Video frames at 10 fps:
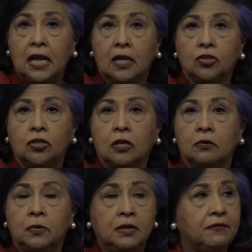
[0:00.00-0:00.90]
And
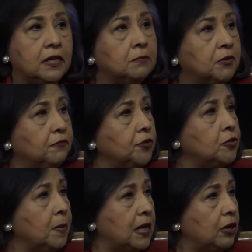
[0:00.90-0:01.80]
so we developed the
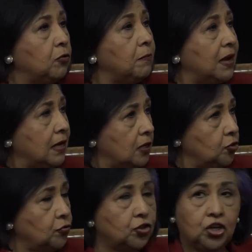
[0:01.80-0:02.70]
first bilingual
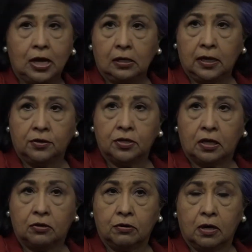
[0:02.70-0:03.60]
bicultural child care
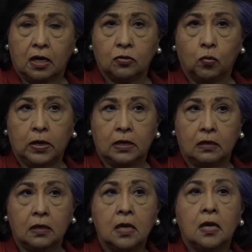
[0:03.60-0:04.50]
center as
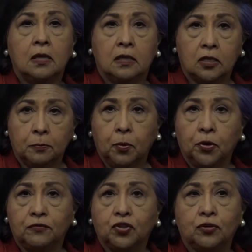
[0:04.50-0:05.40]
well. The
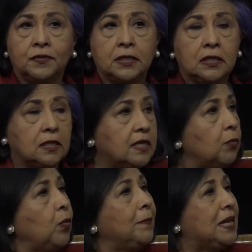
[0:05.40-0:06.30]
supportive services
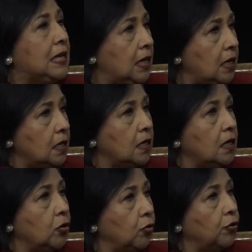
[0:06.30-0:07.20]
that women needed
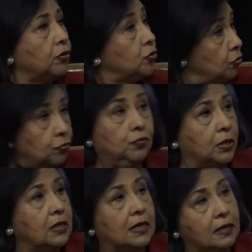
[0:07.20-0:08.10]
in order to
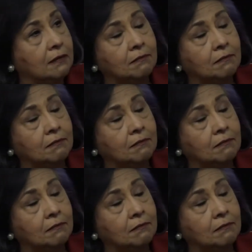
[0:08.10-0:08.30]
really